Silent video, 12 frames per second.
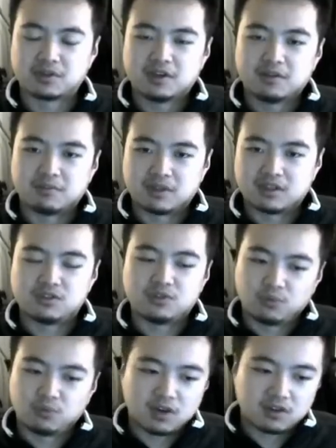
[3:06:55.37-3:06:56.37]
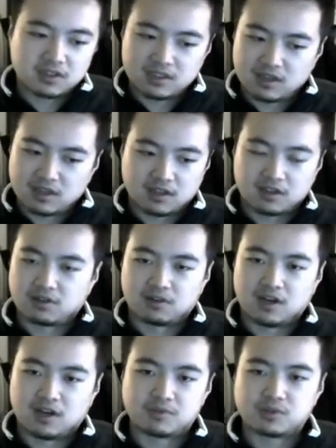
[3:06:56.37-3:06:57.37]
because you will see another
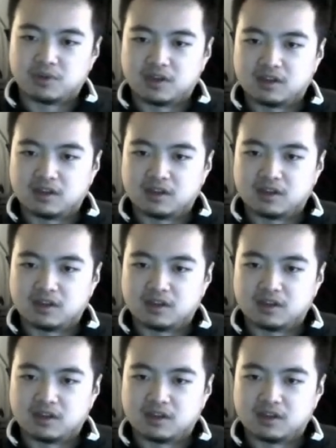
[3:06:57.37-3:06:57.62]
upswing.